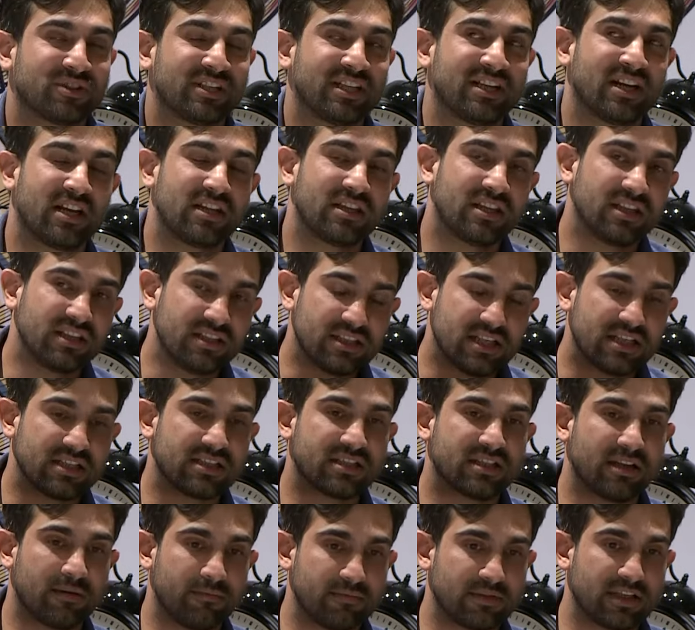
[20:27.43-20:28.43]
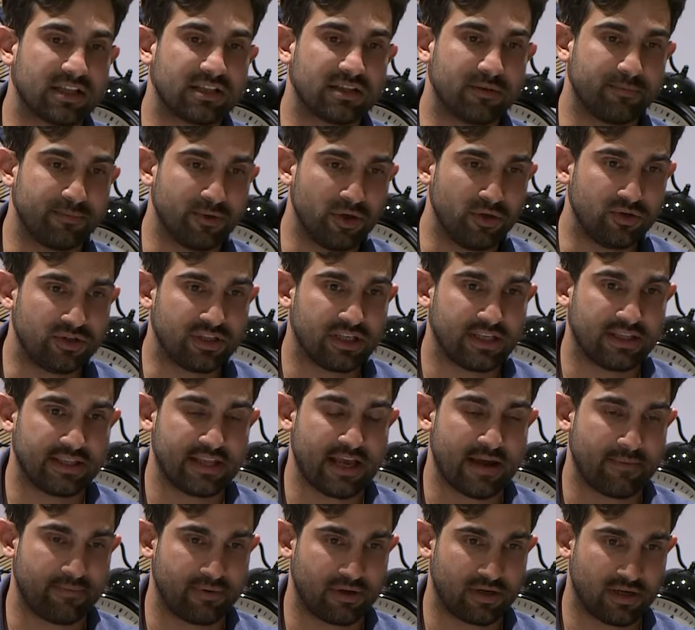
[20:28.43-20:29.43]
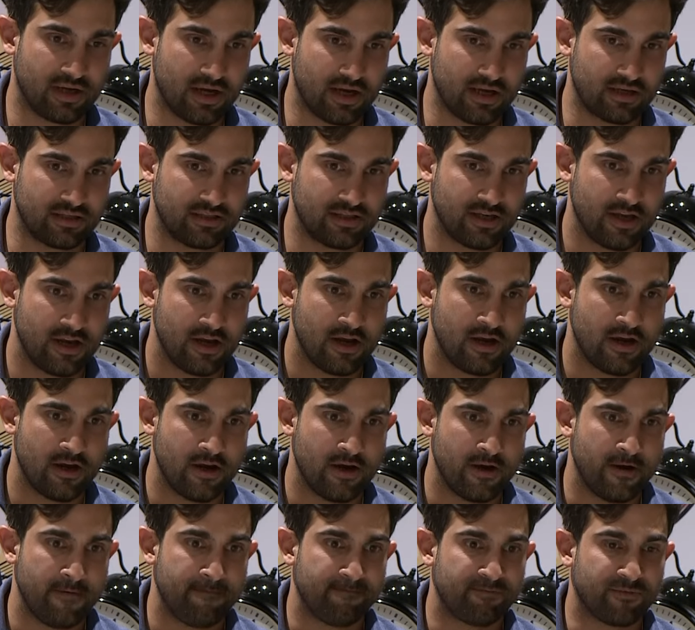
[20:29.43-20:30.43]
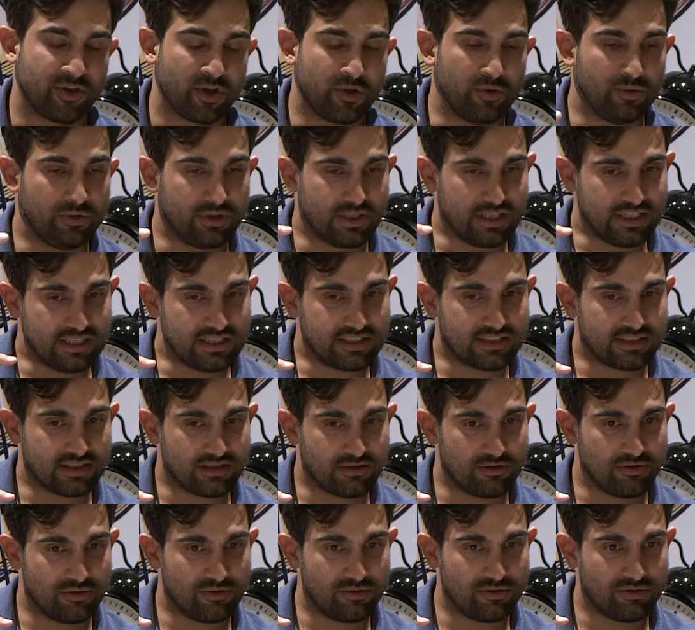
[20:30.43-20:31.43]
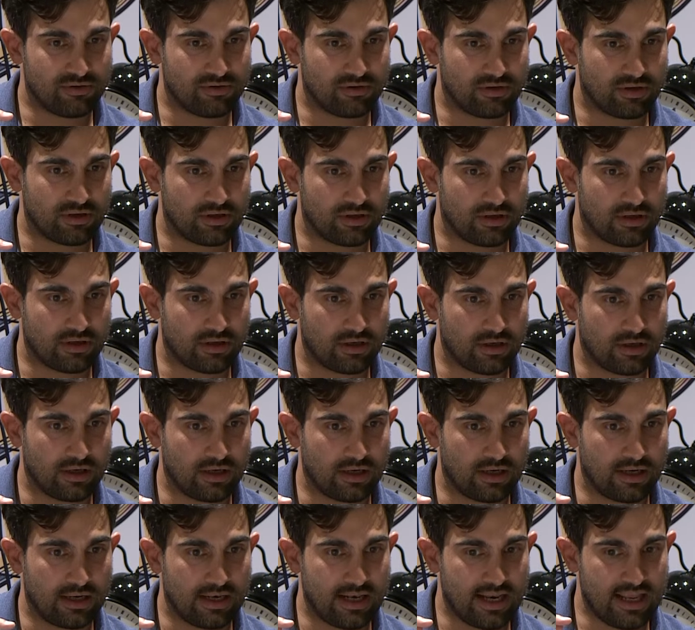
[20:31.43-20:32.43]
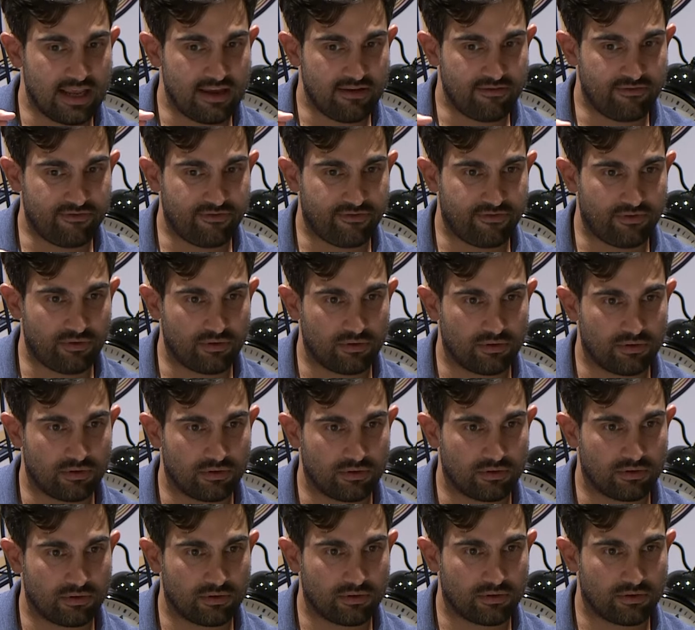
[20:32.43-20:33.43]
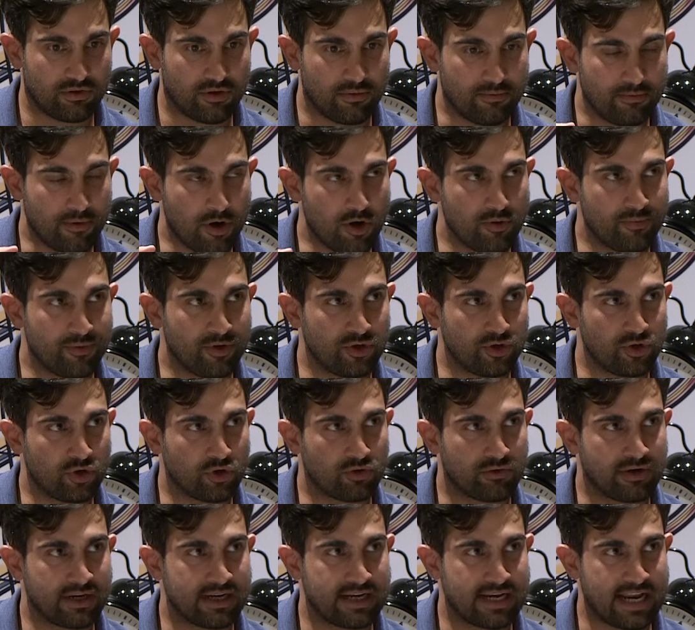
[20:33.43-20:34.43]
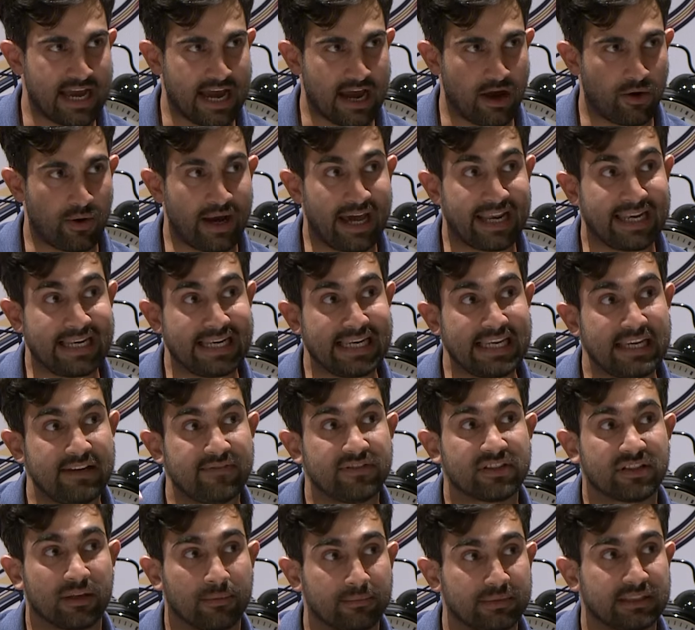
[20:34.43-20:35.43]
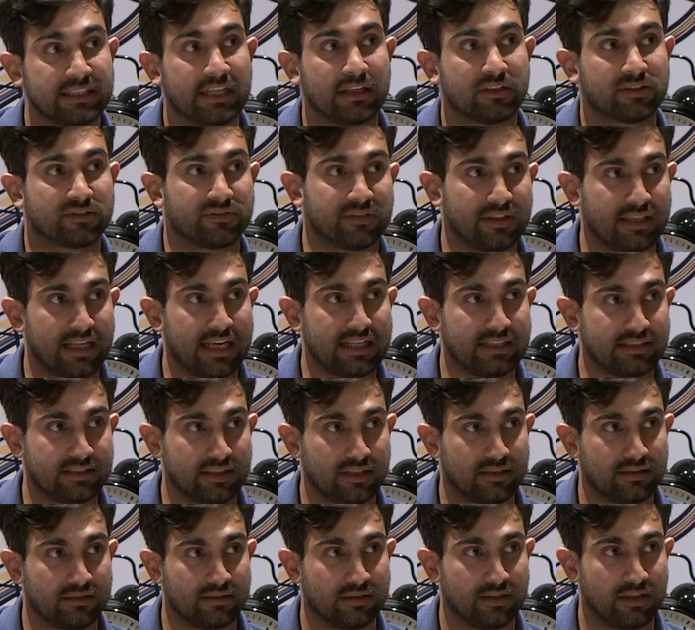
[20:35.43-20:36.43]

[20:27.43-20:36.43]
And I think there's a beauty in that, because you need to live the moment you're in now and leave something else for later.